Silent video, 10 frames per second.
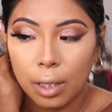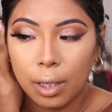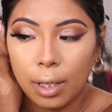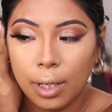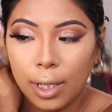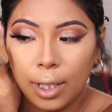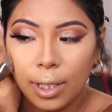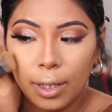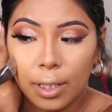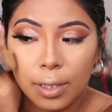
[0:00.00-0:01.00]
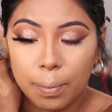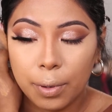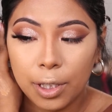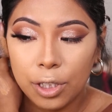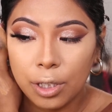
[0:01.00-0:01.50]
And I like this
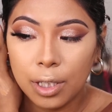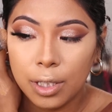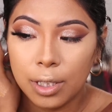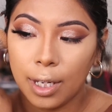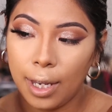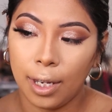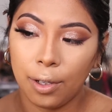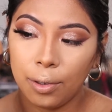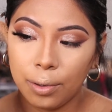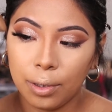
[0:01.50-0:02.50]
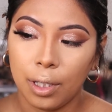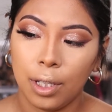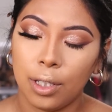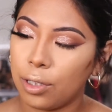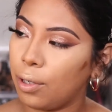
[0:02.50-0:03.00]
brush because it's angled.
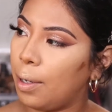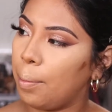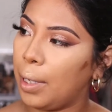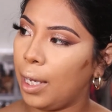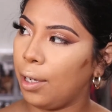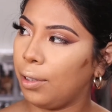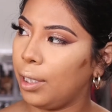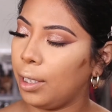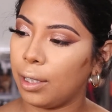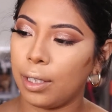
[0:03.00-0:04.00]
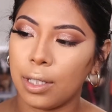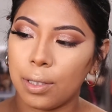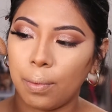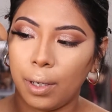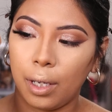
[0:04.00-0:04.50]
So I'm angling it
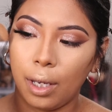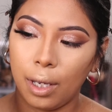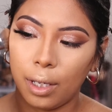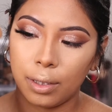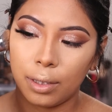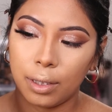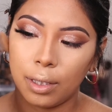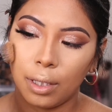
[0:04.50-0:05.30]
this way, and